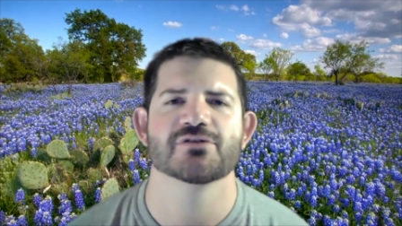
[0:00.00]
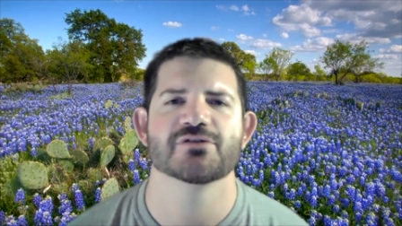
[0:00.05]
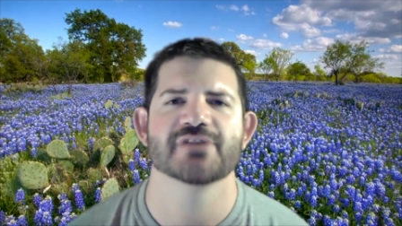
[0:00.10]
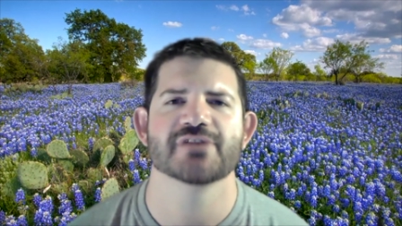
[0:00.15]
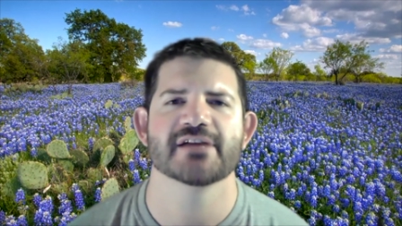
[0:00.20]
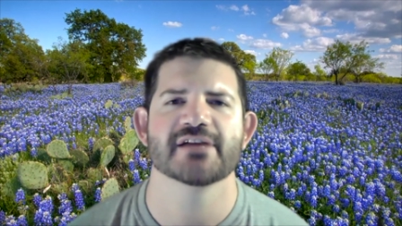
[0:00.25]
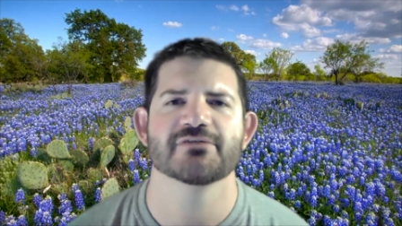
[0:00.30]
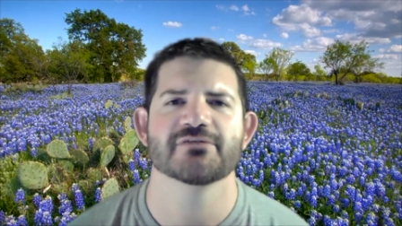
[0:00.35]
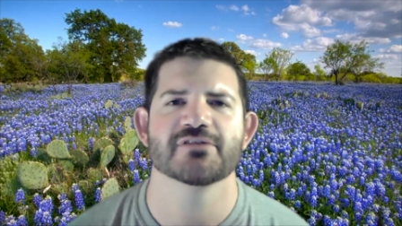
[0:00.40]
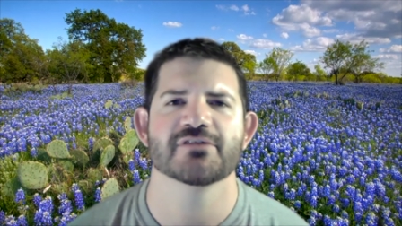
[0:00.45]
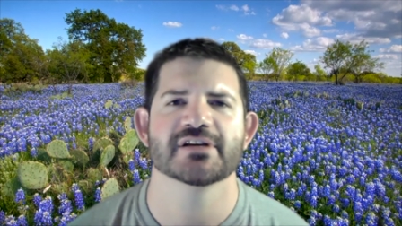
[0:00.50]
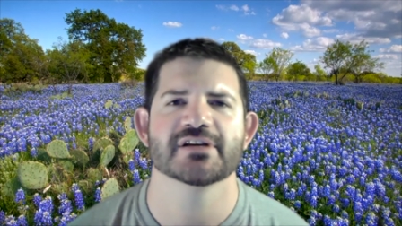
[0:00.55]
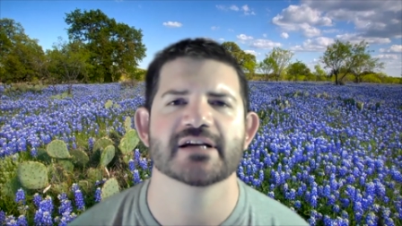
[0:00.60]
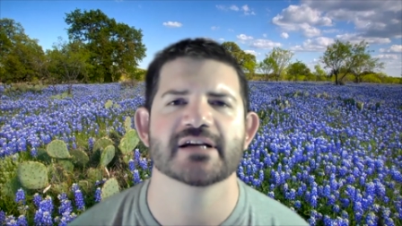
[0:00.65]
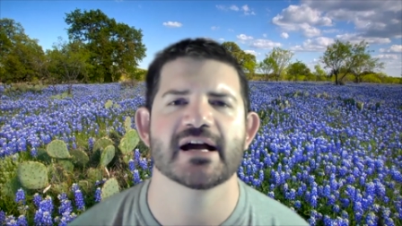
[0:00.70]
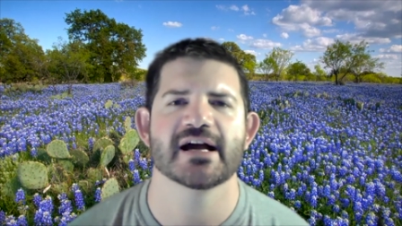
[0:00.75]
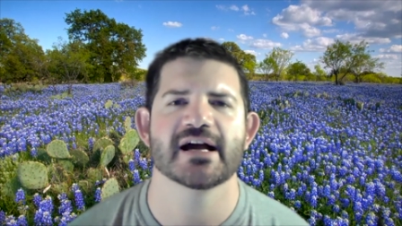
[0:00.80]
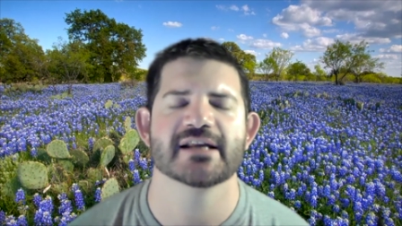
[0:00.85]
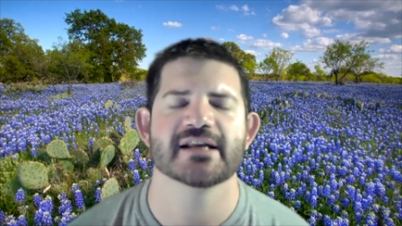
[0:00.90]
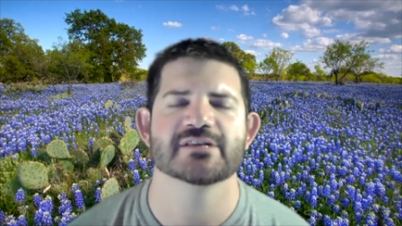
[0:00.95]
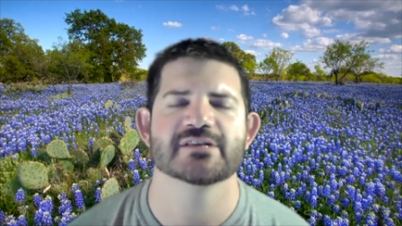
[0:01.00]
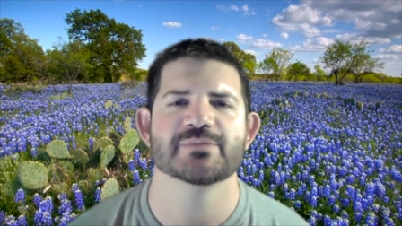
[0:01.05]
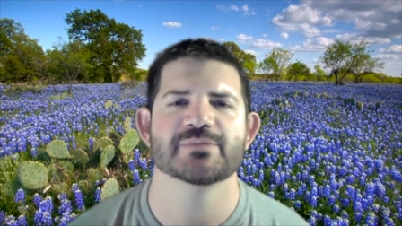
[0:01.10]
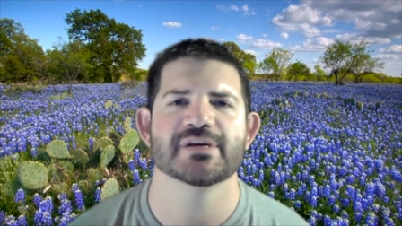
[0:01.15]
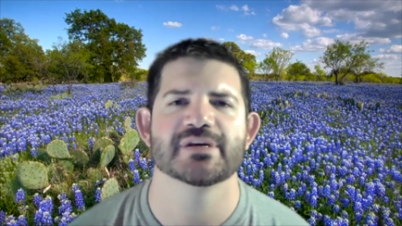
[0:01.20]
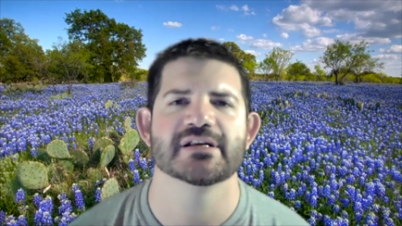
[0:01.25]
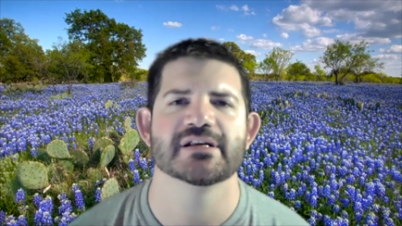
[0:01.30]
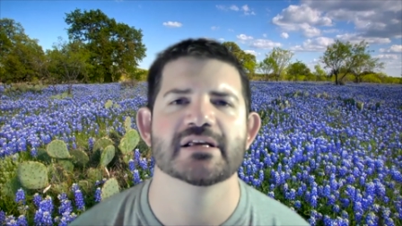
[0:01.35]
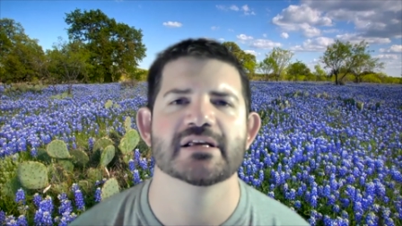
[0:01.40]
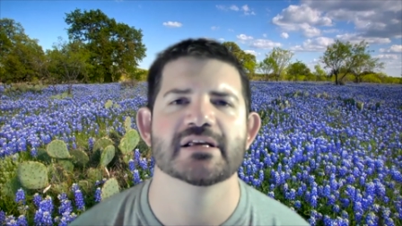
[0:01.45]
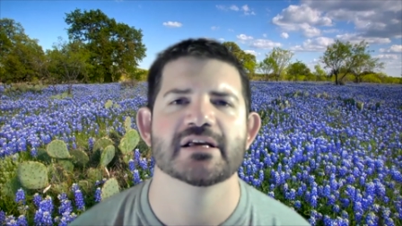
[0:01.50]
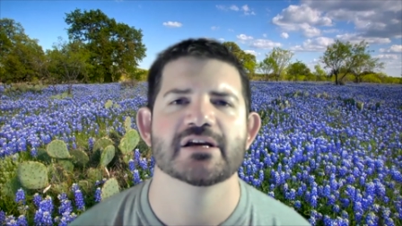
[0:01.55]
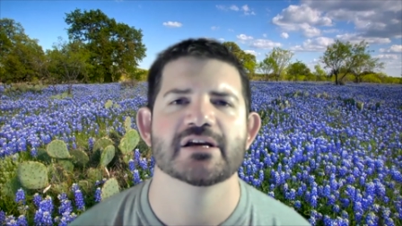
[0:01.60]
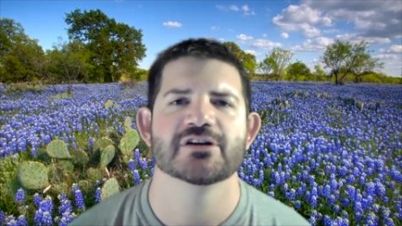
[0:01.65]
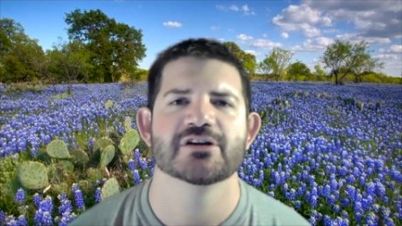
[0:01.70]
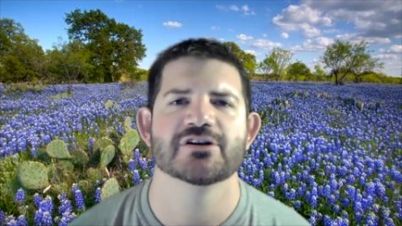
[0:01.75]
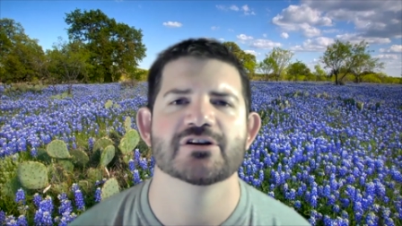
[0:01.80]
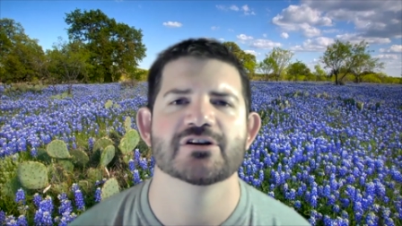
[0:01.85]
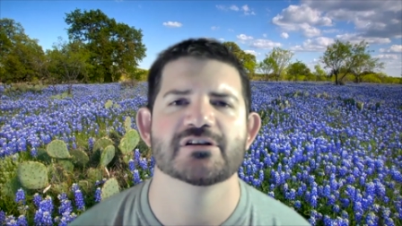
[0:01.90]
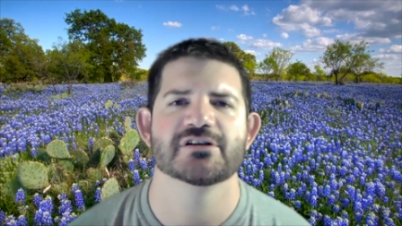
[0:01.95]
thankful that God has been
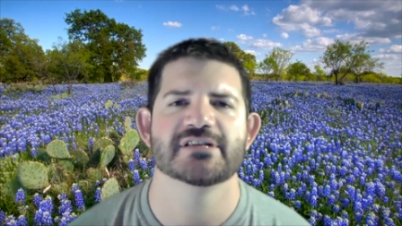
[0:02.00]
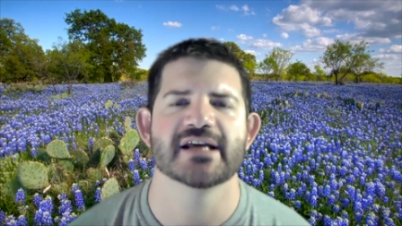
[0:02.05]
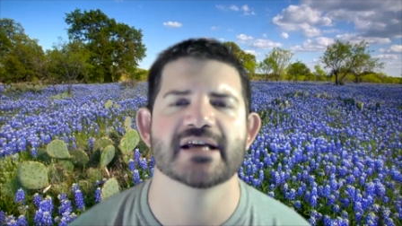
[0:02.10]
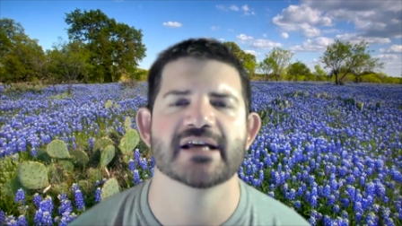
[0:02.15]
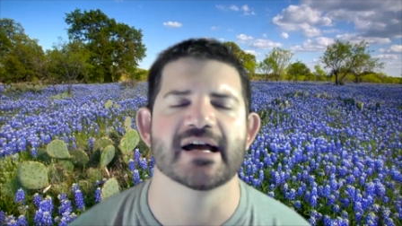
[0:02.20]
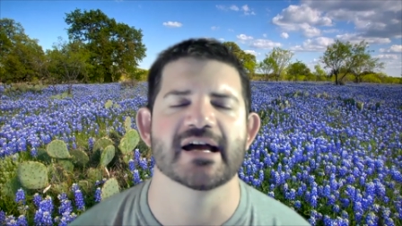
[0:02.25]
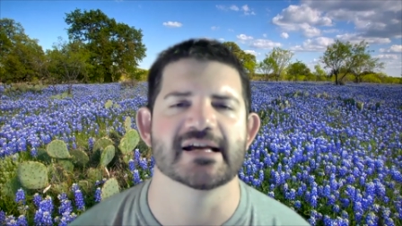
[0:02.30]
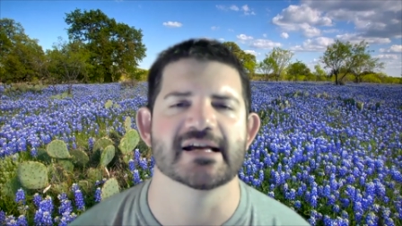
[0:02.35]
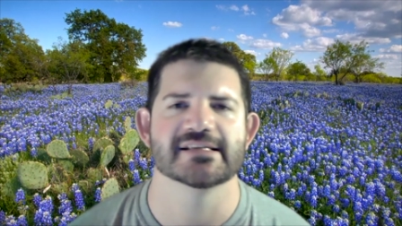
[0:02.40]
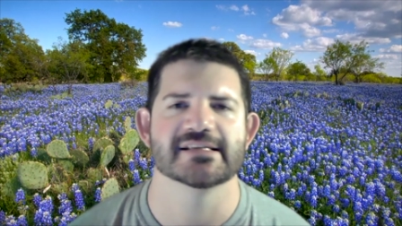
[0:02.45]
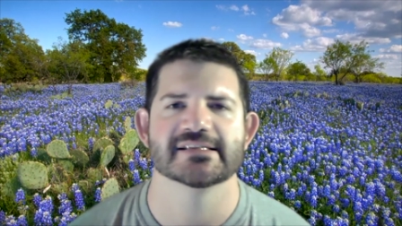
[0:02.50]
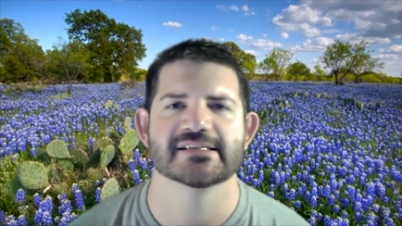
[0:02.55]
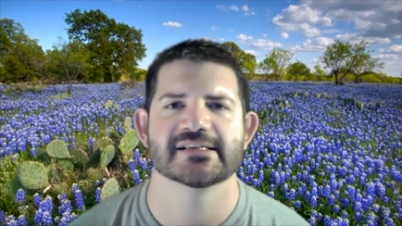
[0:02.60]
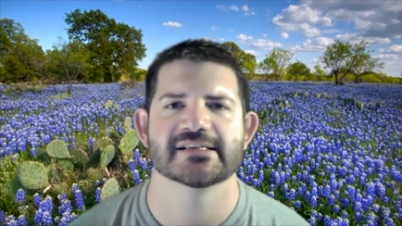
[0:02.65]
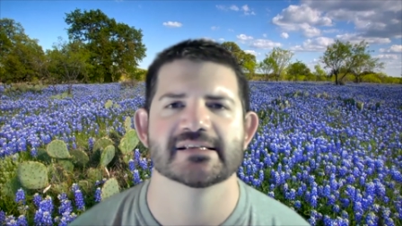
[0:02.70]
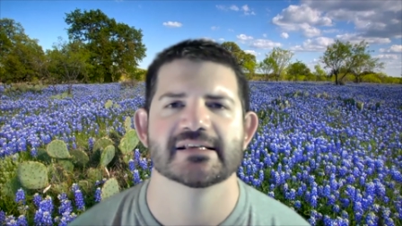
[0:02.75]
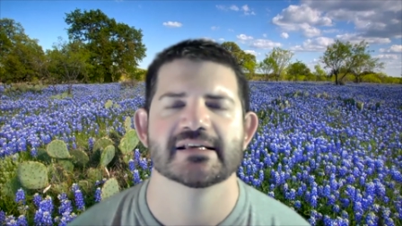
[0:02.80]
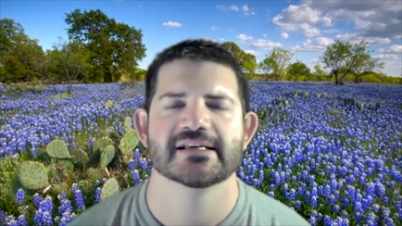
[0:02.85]
good to us.